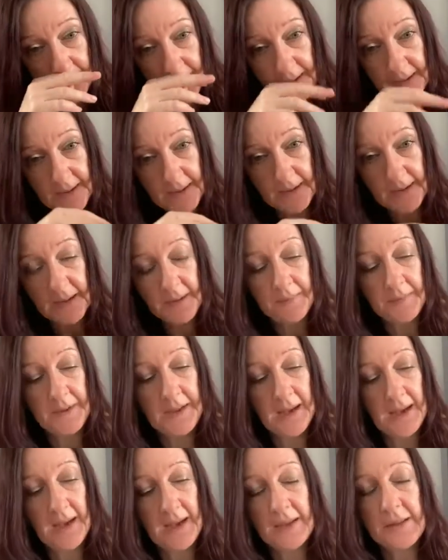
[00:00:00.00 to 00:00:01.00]
Um,
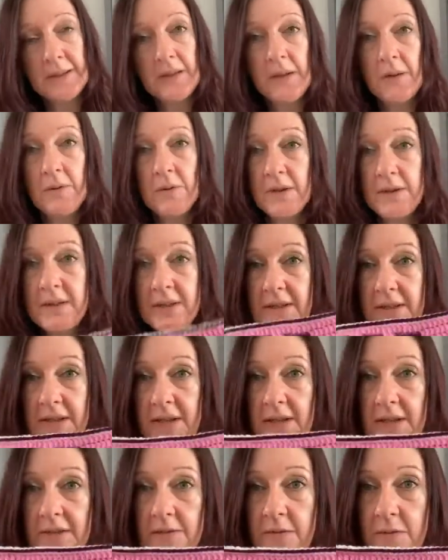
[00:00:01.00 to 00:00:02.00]
yeah, so I did
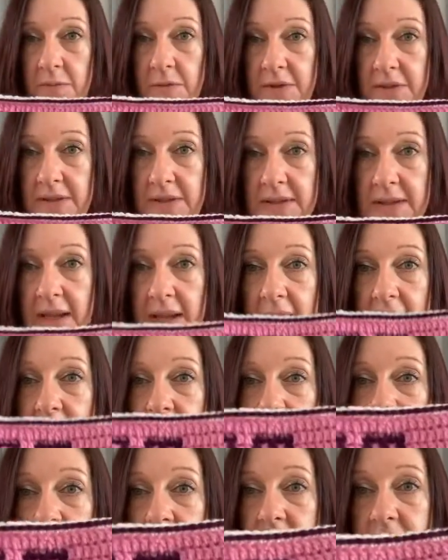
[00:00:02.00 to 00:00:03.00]
this for Mother's Day. It's
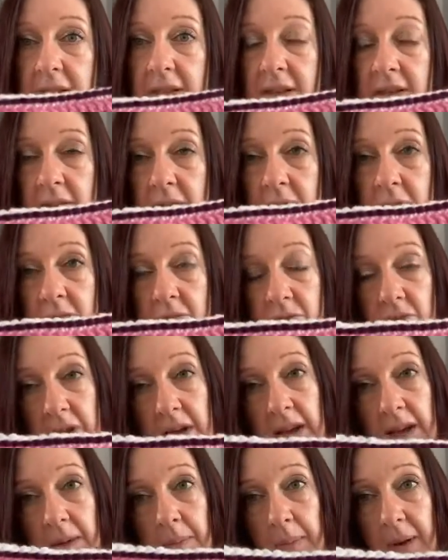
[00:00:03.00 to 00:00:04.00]
just a little
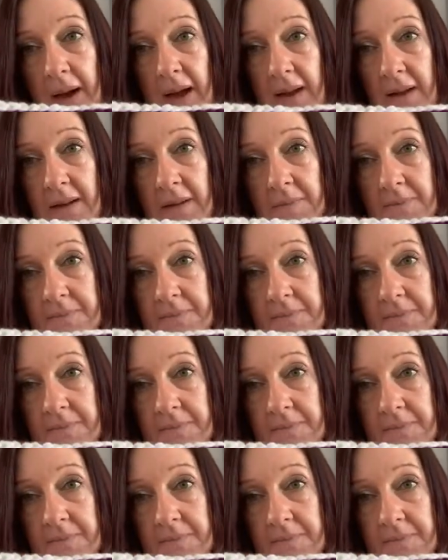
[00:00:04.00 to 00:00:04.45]
free pattern.